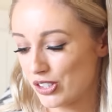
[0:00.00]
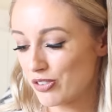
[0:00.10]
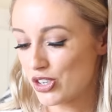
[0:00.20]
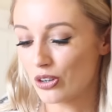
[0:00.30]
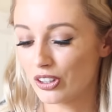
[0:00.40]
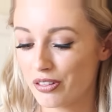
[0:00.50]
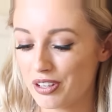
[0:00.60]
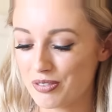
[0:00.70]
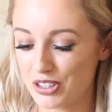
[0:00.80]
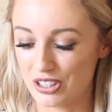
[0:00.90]
some chocolate
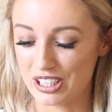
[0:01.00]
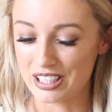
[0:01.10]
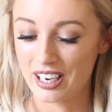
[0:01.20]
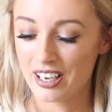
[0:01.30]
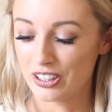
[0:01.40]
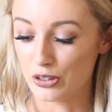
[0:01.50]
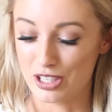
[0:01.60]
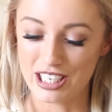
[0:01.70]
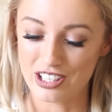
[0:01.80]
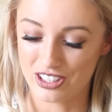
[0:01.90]
themed
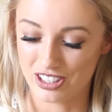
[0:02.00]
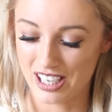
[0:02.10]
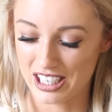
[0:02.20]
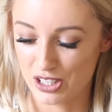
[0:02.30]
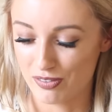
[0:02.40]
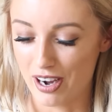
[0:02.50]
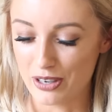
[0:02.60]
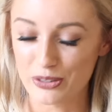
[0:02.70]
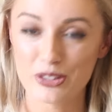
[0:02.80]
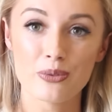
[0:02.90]
goodies to satisfy
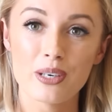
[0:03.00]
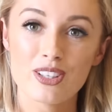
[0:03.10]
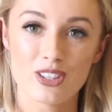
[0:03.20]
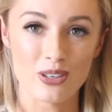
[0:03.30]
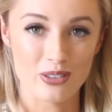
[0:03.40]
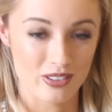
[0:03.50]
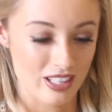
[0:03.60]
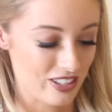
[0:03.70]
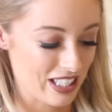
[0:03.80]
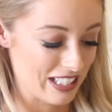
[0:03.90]
your sweet tooth
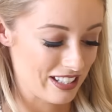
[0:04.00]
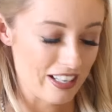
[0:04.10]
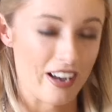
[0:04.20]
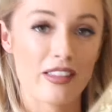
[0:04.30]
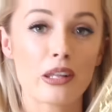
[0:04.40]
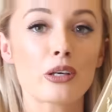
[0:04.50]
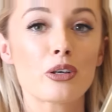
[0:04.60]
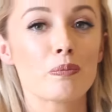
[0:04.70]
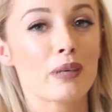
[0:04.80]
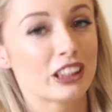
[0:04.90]
this Easter, and then they've got a